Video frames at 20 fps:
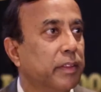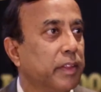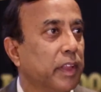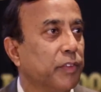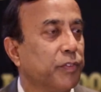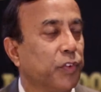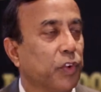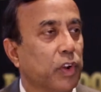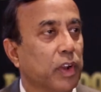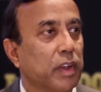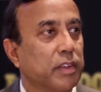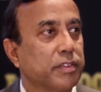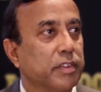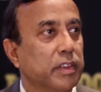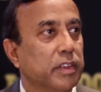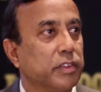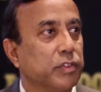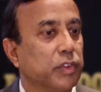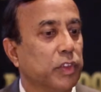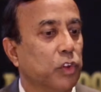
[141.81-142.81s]
thing for us
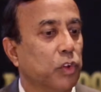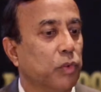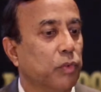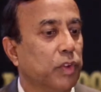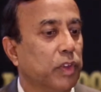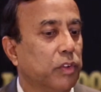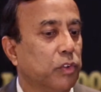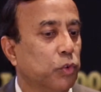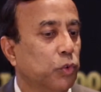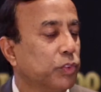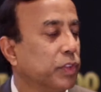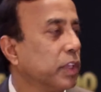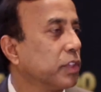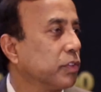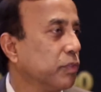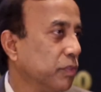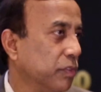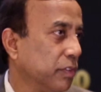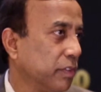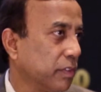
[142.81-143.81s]
is, you know, two
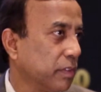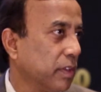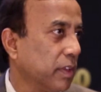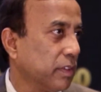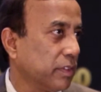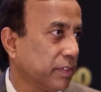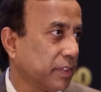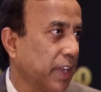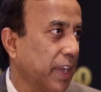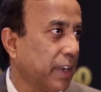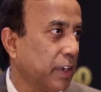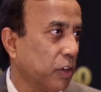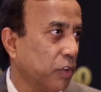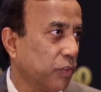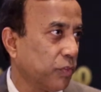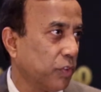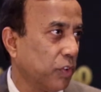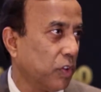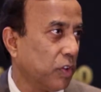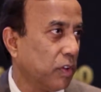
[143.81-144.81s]
things we stand
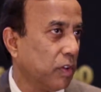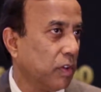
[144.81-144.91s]
out for.